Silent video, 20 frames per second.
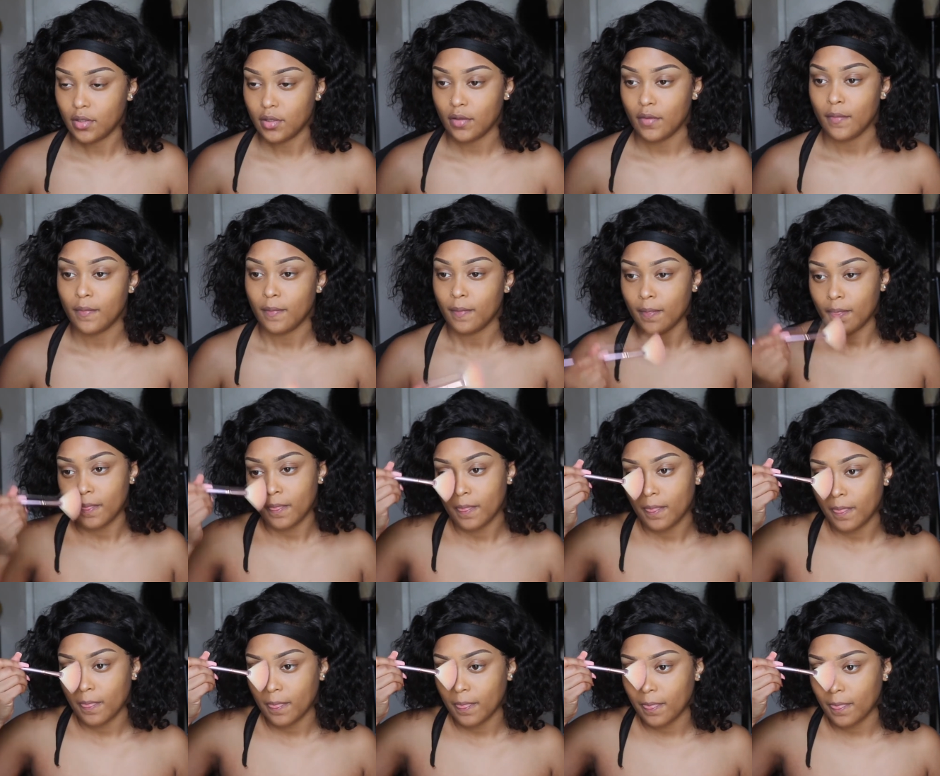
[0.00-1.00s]

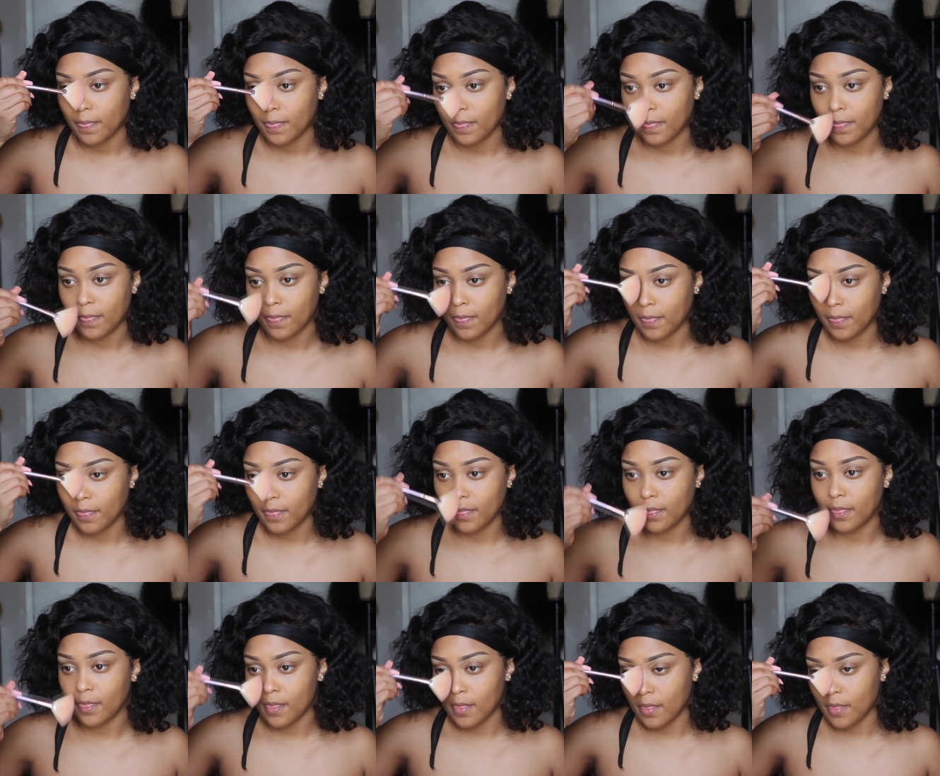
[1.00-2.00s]

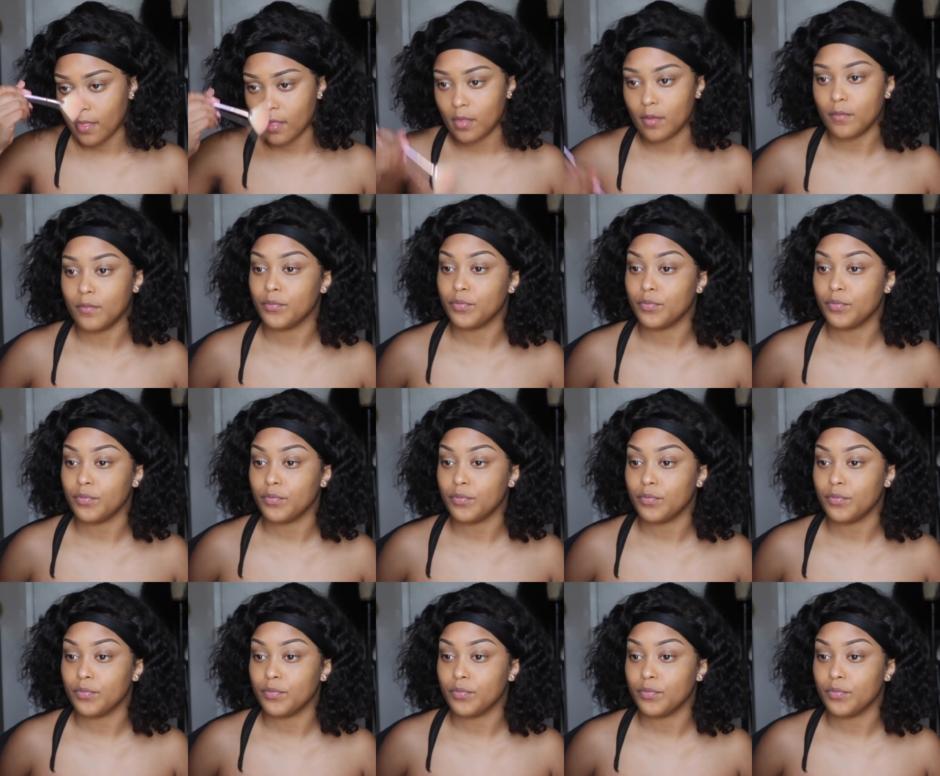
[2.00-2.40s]
(no one is talking)